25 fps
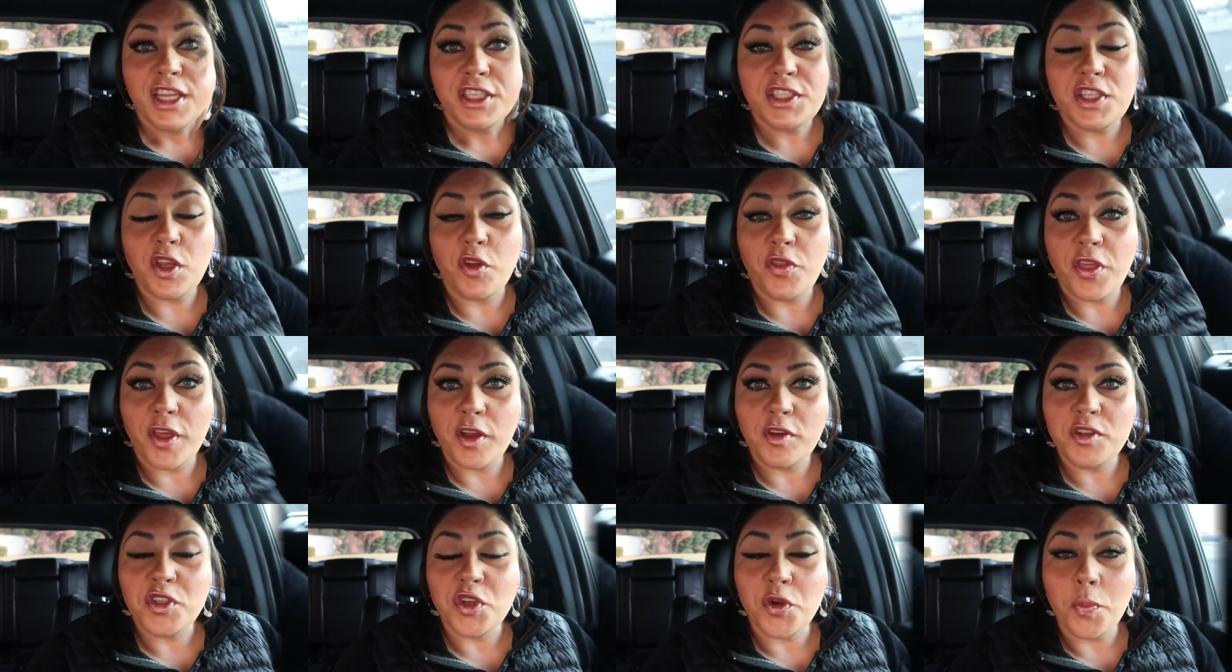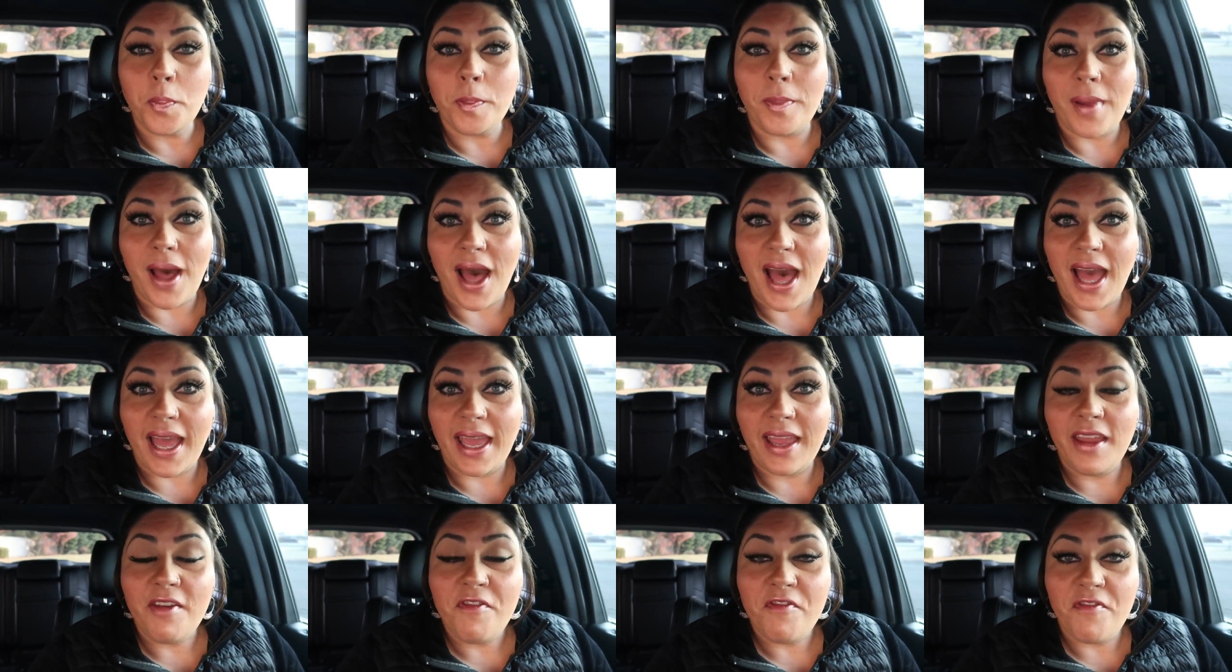So those are
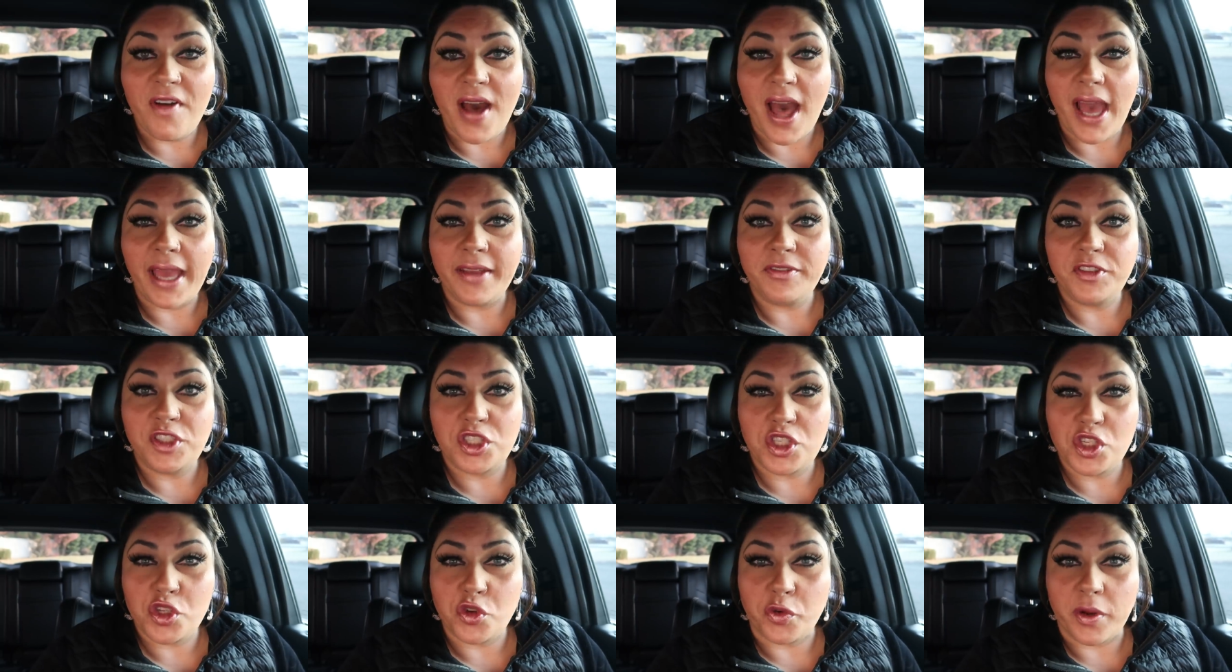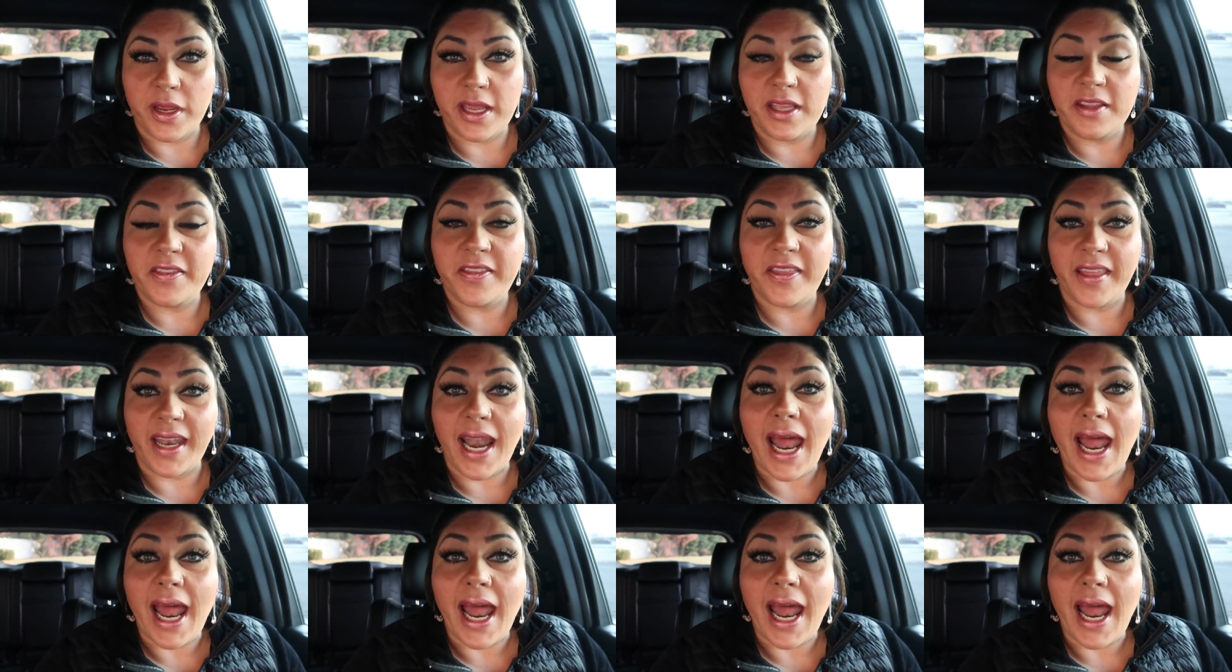my five strengths